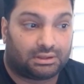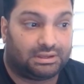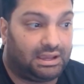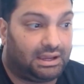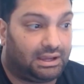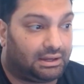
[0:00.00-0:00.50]

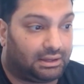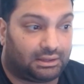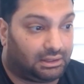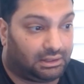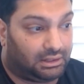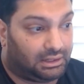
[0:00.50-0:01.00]
Yeah,
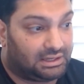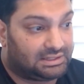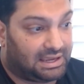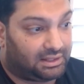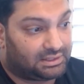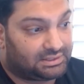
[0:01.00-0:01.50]
and
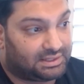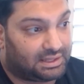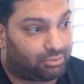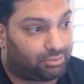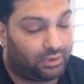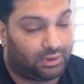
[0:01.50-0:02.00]
exactly to
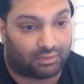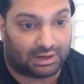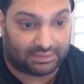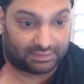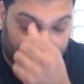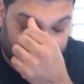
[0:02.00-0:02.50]
that point,
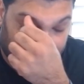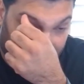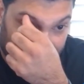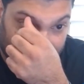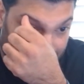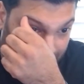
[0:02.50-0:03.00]
right? There's
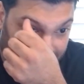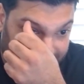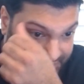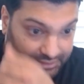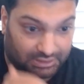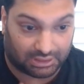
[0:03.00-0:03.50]
not
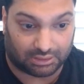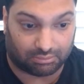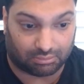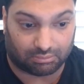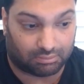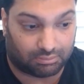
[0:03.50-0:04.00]
just
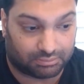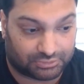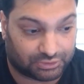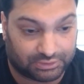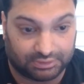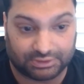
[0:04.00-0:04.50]

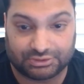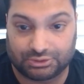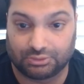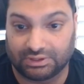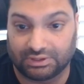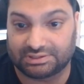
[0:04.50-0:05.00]
there's
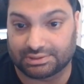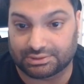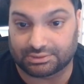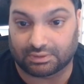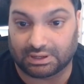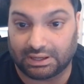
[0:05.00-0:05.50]
two
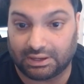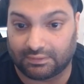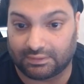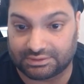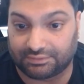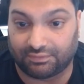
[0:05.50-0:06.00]
reasons, right? And
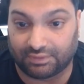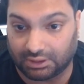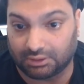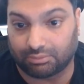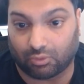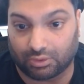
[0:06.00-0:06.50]
there's a very
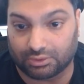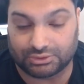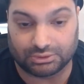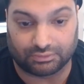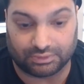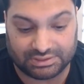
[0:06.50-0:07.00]
important
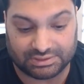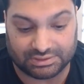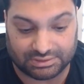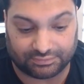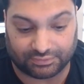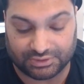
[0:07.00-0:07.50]
two
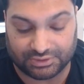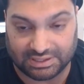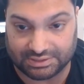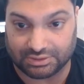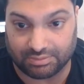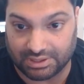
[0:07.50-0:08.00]
reasons. The first,
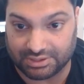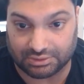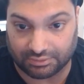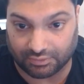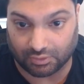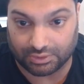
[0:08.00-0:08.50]
as you mentioned,
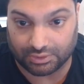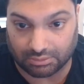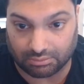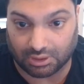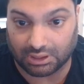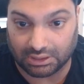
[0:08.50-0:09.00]
of course, are
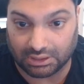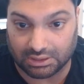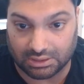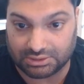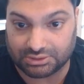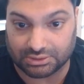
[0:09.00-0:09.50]
market
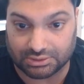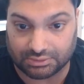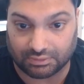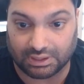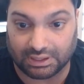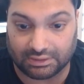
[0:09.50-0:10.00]
conditions,
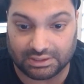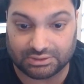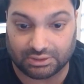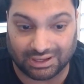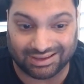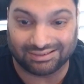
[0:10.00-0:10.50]
right? These
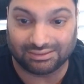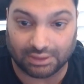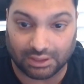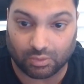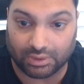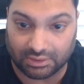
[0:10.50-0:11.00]
are
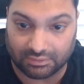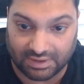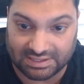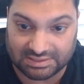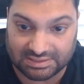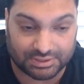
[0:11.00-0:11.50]
illiquid
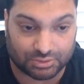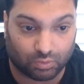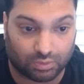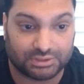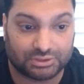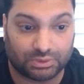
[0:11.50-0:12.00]
investments.
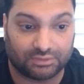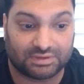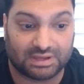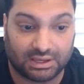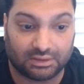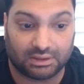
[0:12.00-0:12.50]
Once we
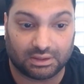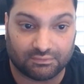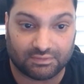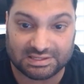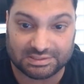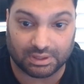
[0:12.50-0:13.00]
make the
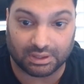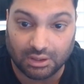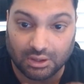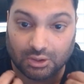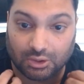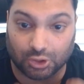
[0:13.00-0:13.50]
investment,
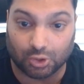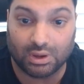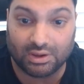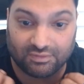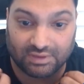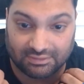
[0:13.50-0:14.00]
you have